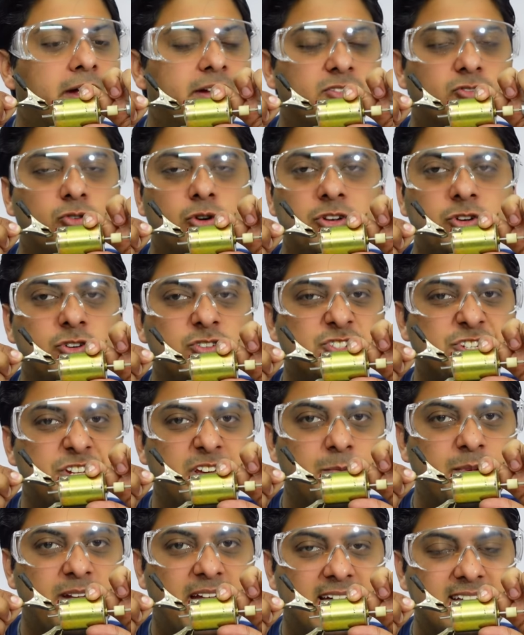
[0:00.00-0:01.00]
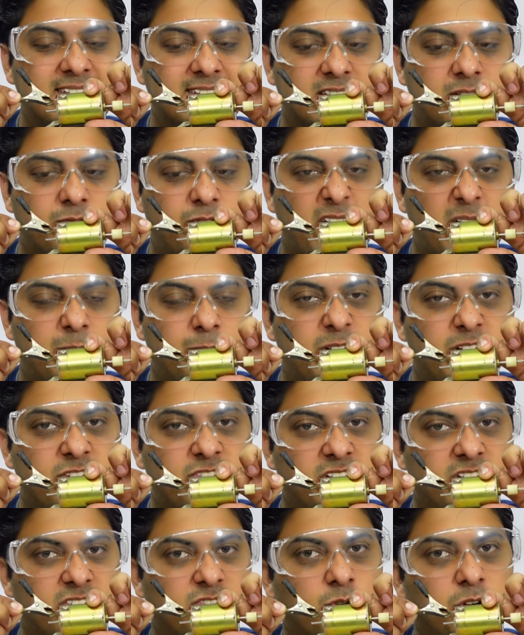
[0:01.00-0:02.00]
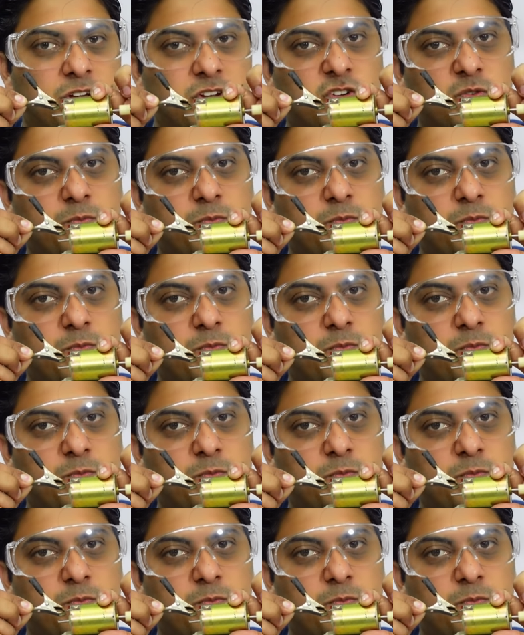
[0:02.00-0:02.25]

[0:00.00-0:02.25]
it is going to stabilize and the vibration is going to